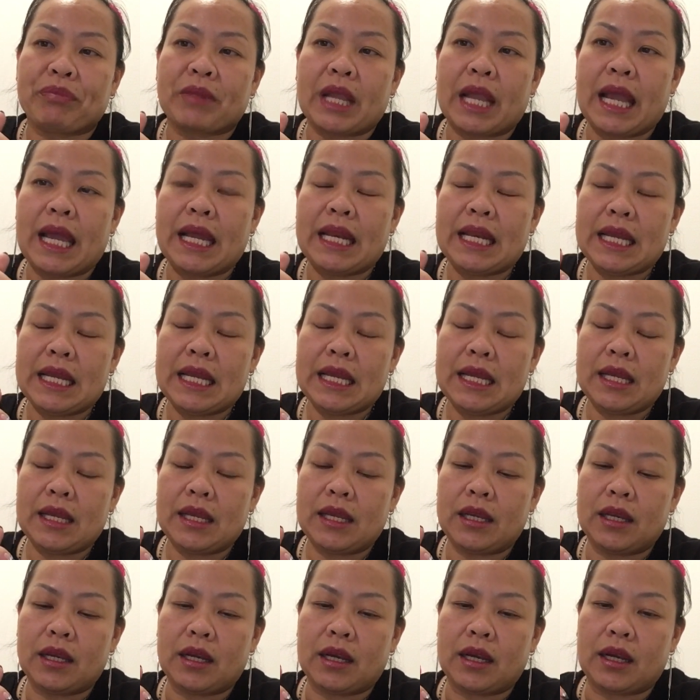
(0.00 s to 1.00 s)

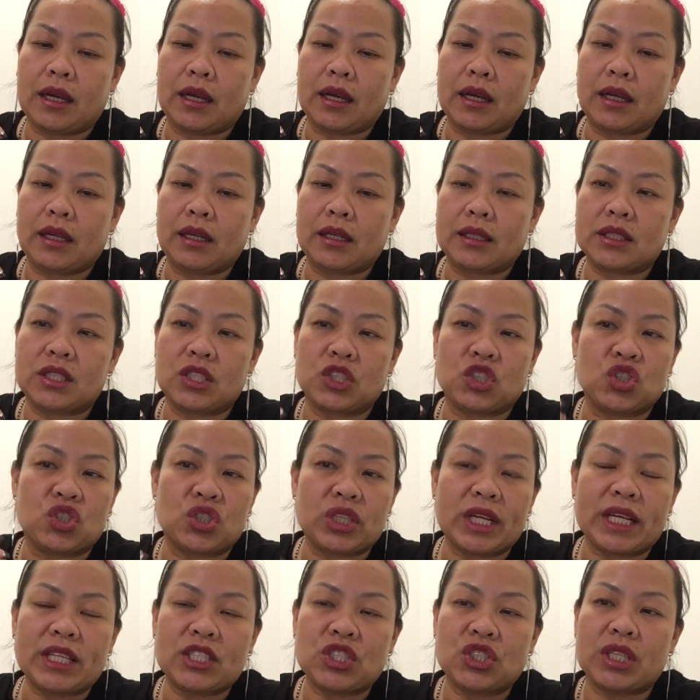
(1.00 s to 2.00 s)
any
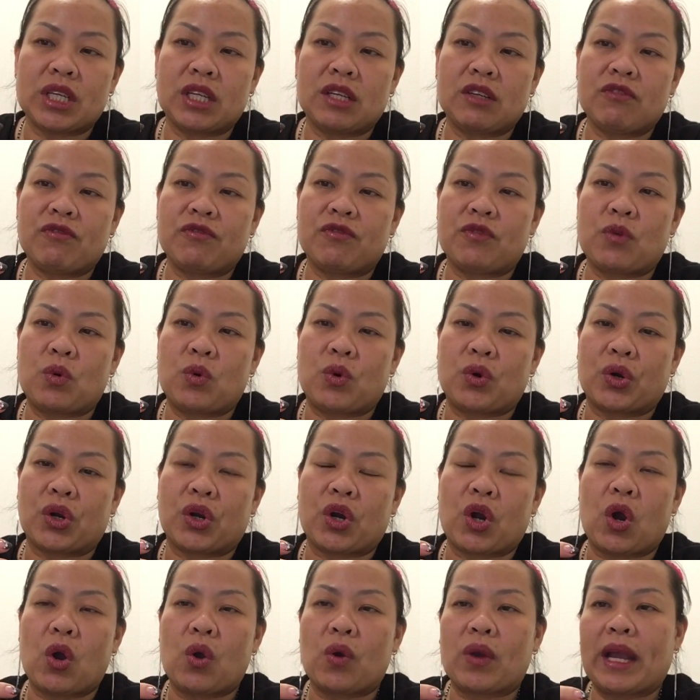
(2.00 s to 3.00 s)
suggestion for,
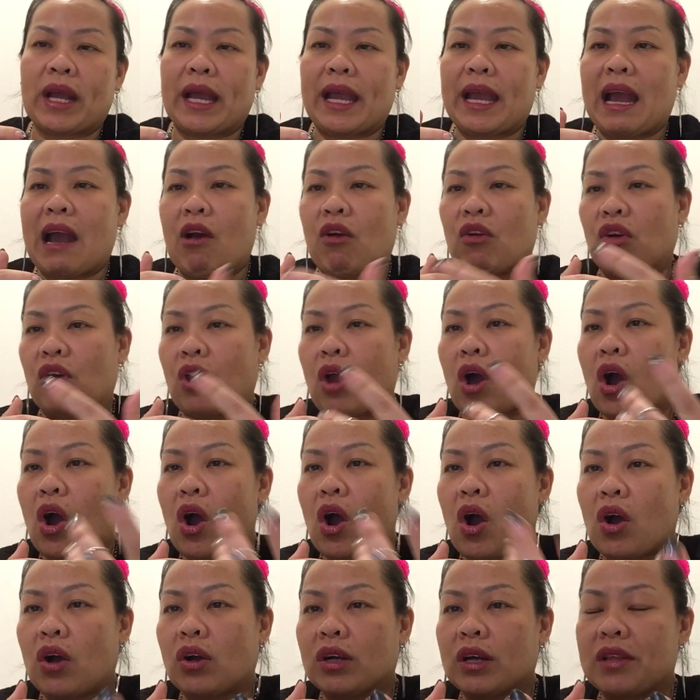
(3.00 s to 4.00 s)
okay, how
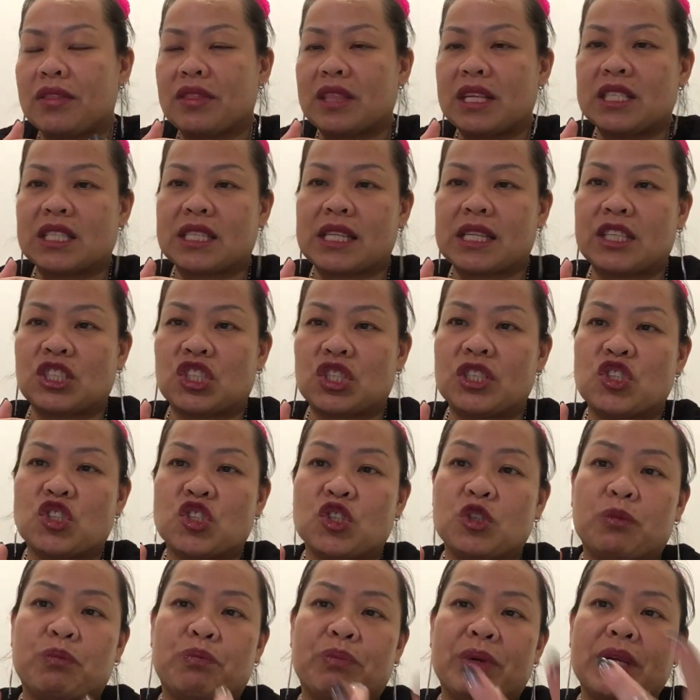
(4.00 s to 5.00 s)
long this session
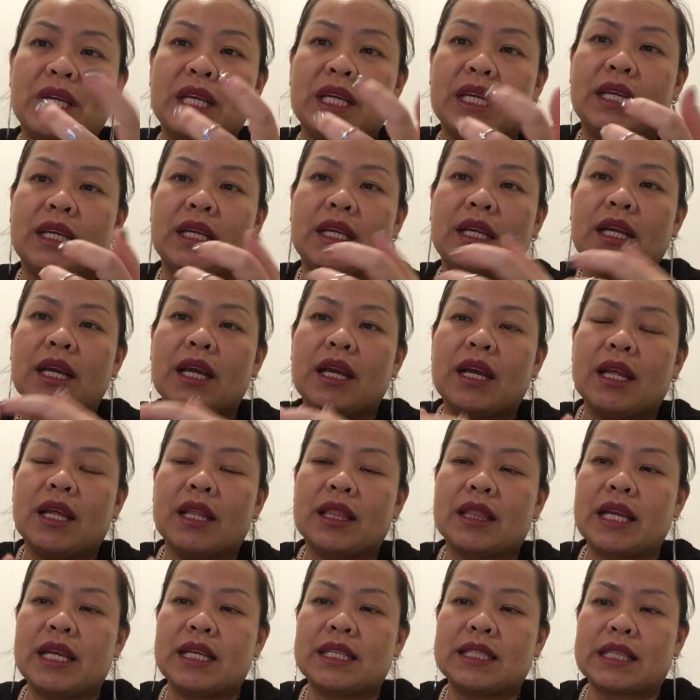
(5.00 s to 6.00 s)
should be,
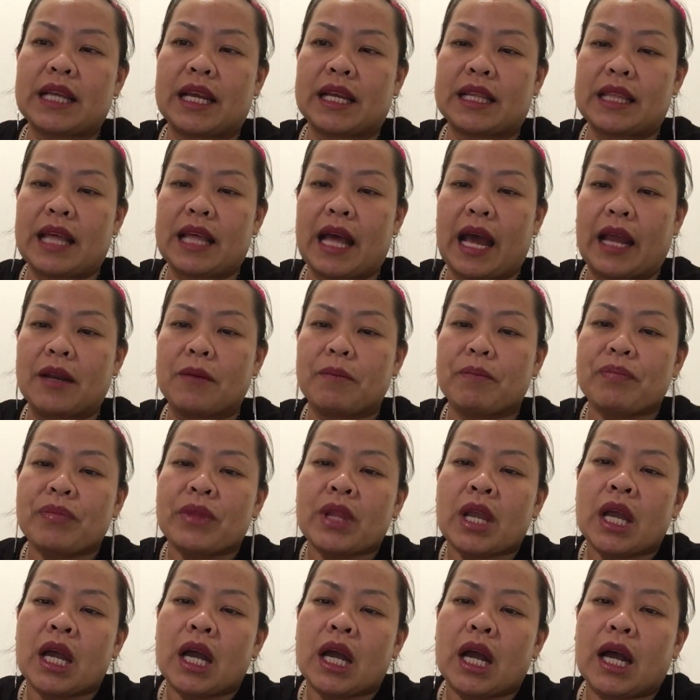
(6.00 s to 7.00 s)
things like that.
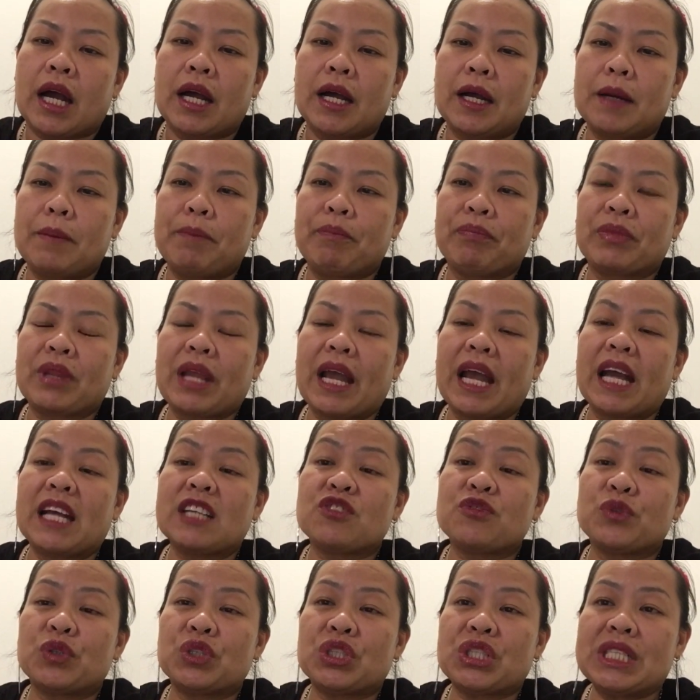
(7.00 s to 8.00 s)
As
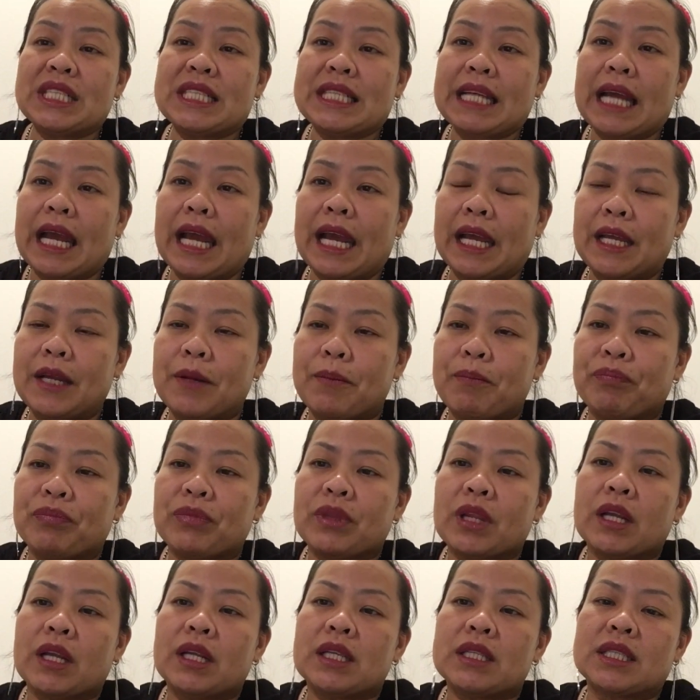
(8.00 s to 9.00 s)
for today,
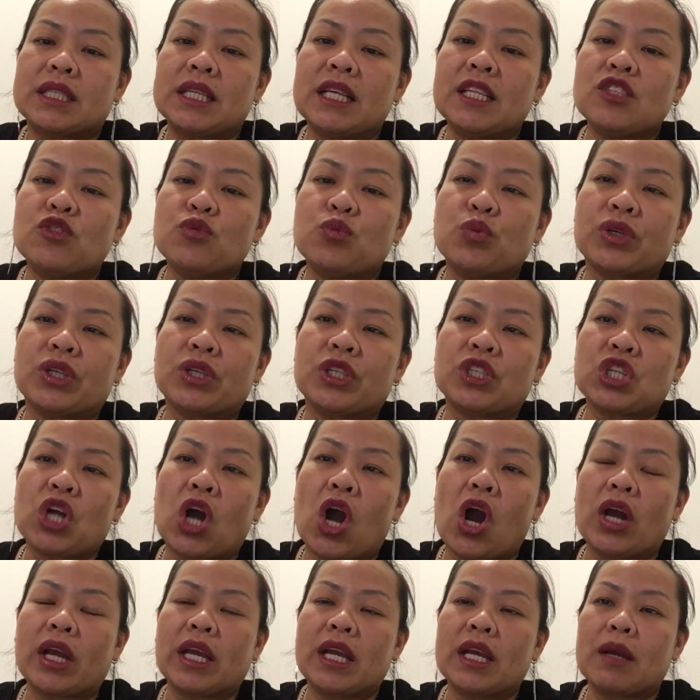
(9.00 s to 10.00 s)
since we're
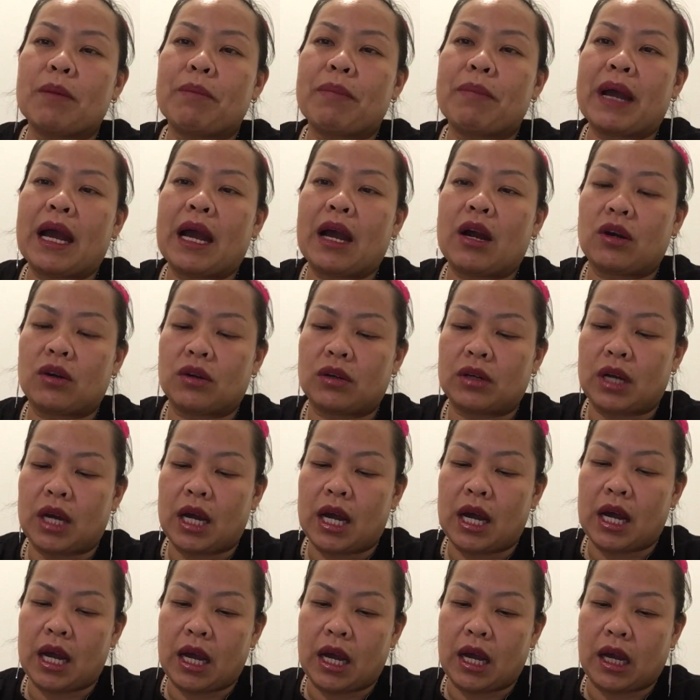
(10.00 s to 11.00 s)
talking about
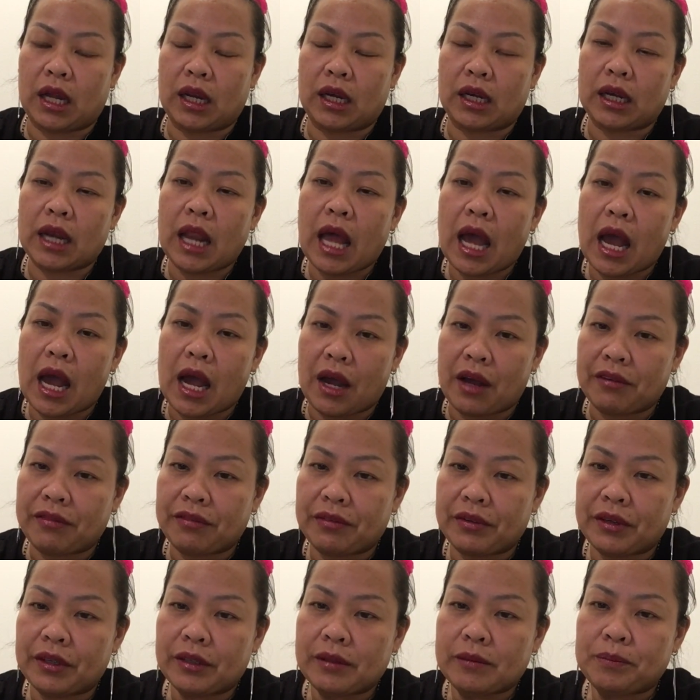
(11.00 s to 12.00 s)
love,
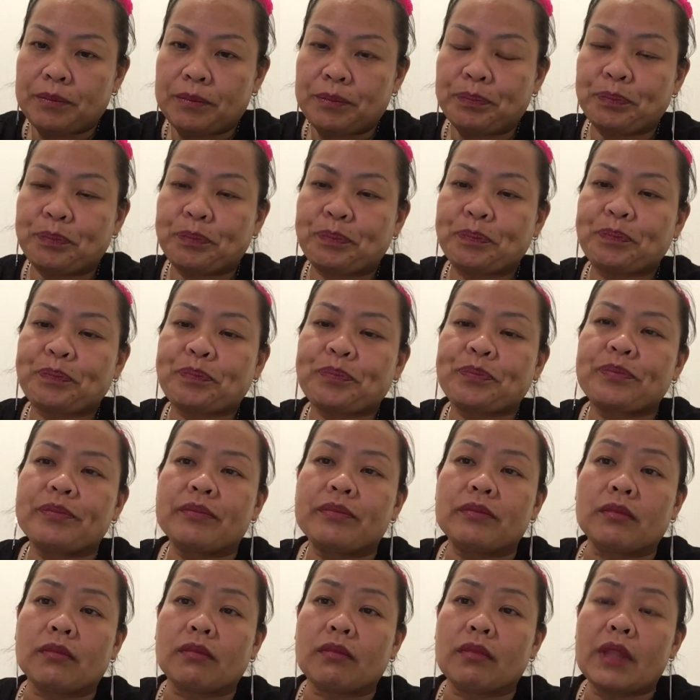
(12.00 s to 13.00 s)

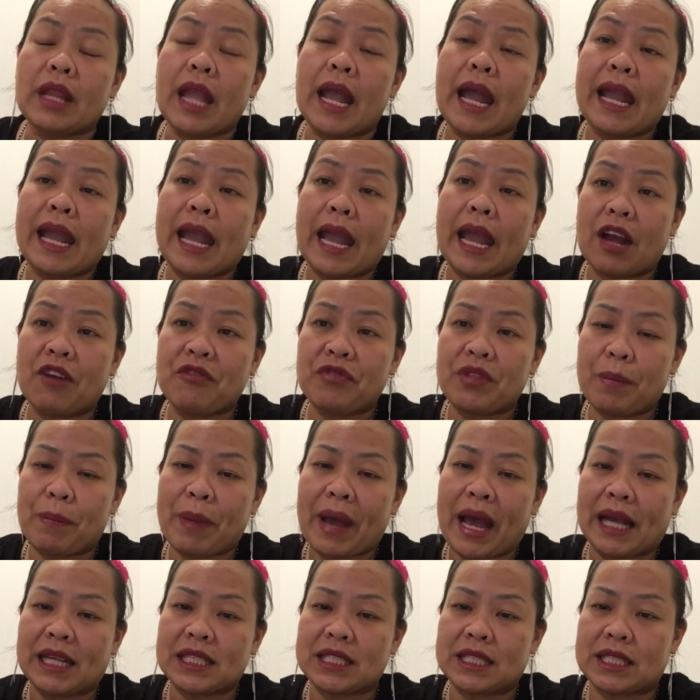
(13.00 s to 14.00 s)
I have the
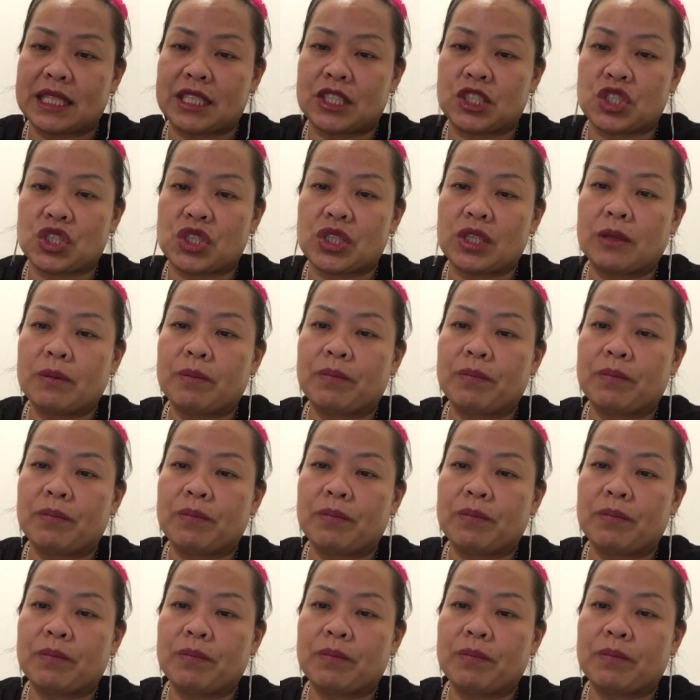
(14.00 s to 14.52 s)
passage